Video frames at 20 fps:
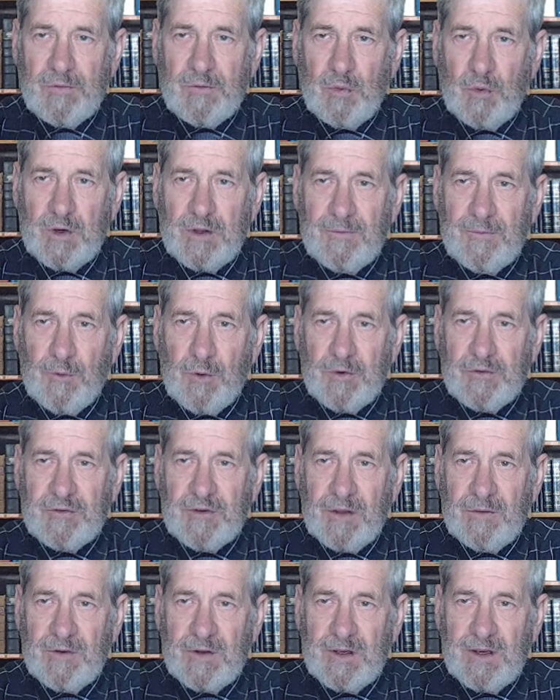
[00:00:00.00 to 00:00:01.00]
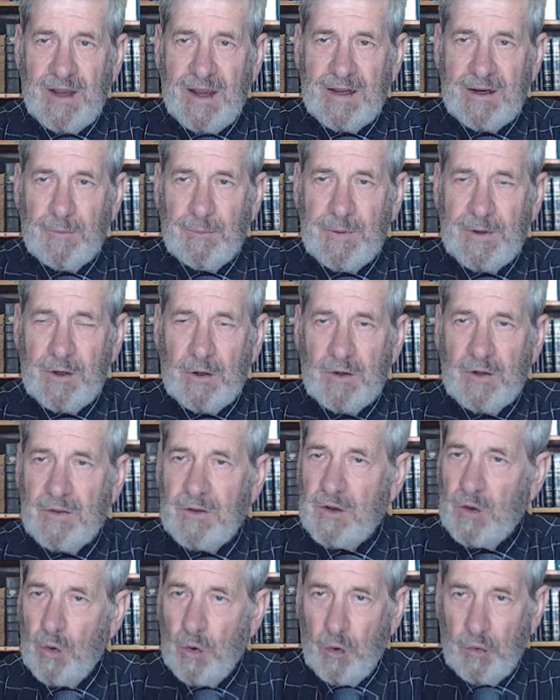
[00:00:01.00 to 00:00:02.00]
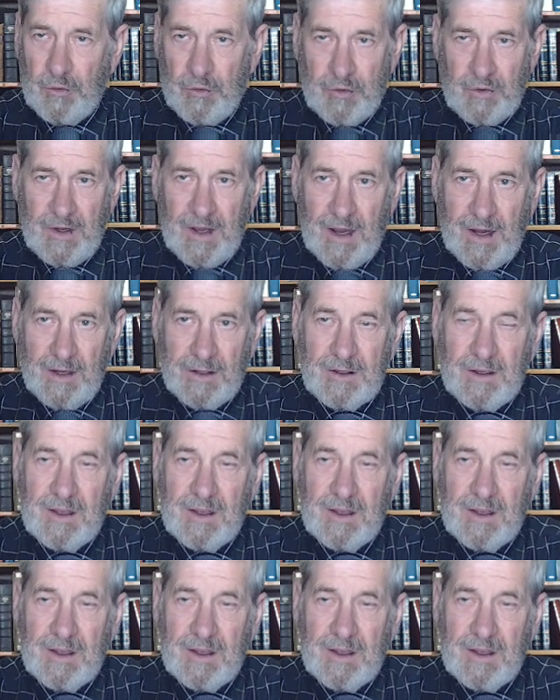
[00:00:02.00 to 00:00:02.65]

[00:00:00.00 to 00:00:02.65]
2479 appeared in the Old or not.